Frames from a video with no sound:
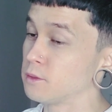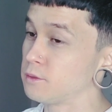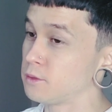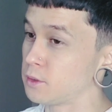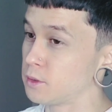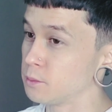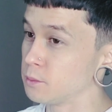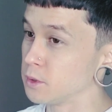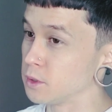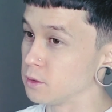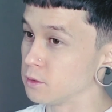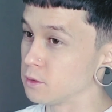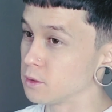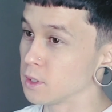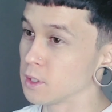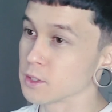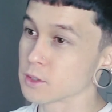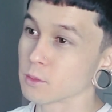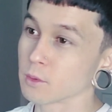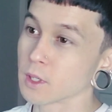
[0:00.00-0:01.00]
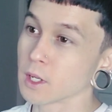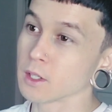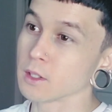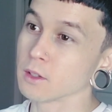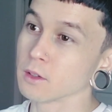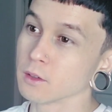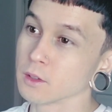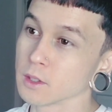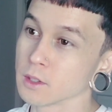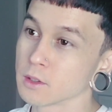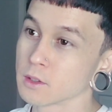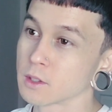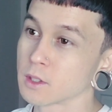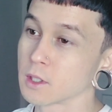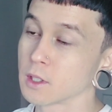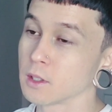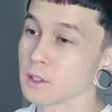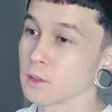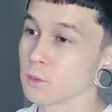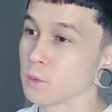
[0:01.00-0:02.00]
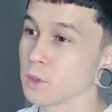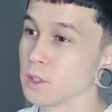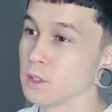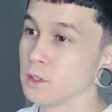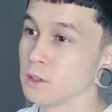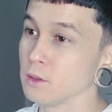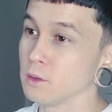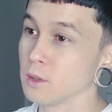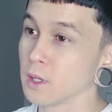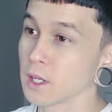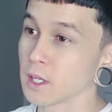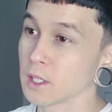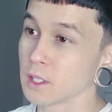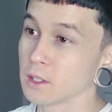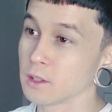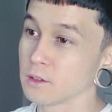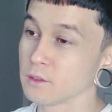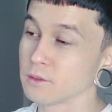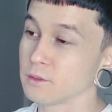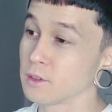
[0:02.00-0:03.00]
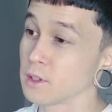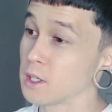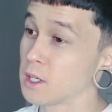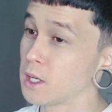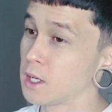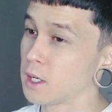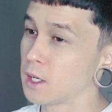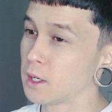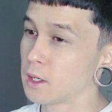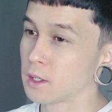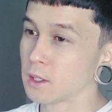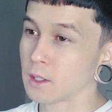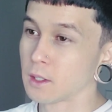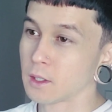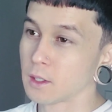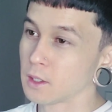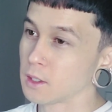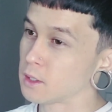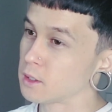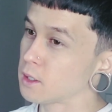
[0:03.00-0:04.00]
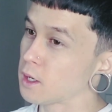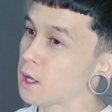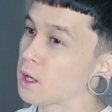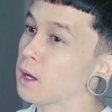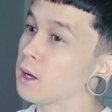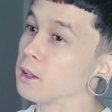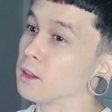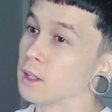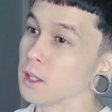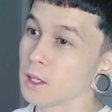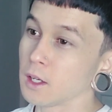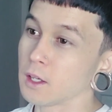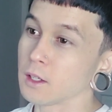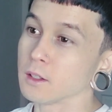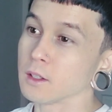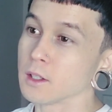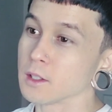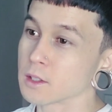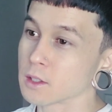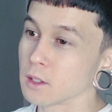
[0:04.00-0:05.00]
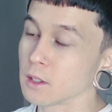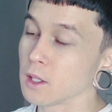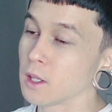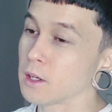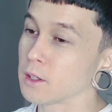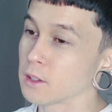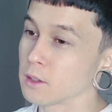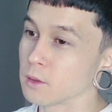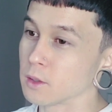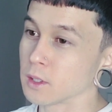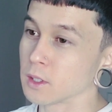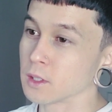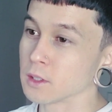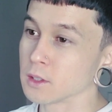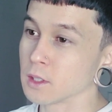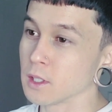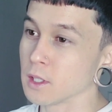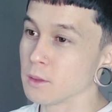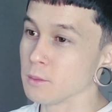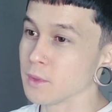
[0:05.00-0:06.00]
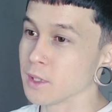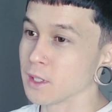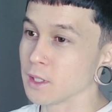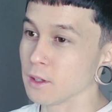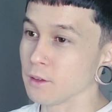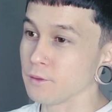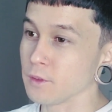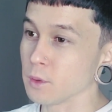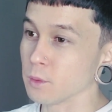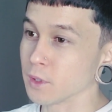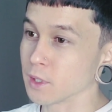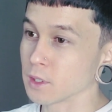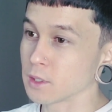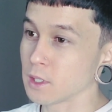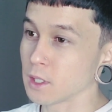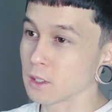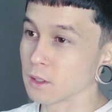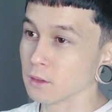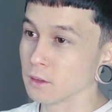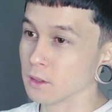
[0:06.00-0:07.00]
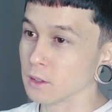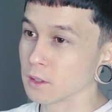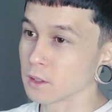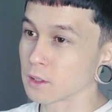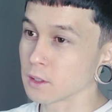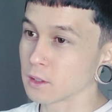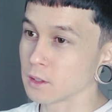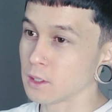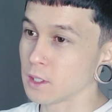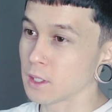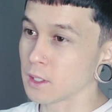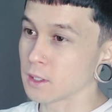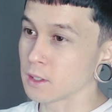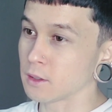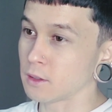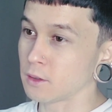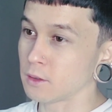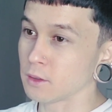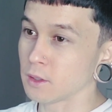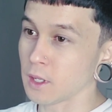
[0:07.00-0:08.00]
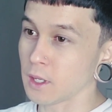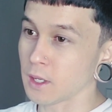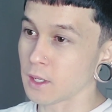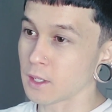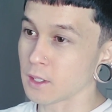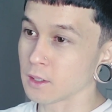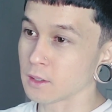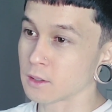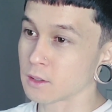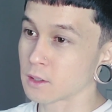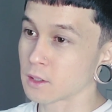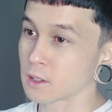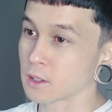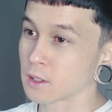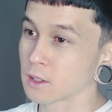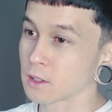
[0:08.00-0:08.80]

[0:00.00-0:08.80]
a full moon, it's what I noticed. We do have a lot. It's a lot going on today, man. If you want to take a look down at,